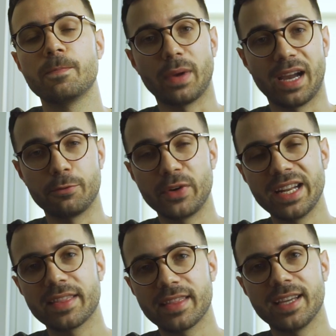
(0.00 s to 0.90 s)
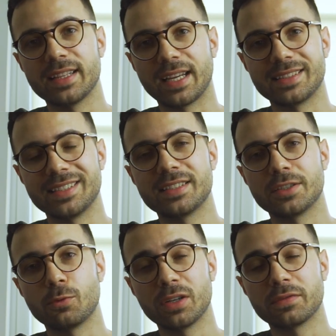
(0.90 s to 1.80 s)
but I really think that this
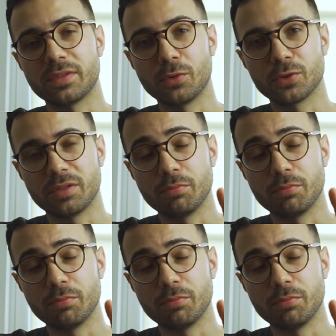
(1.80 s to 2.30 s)
is one of the most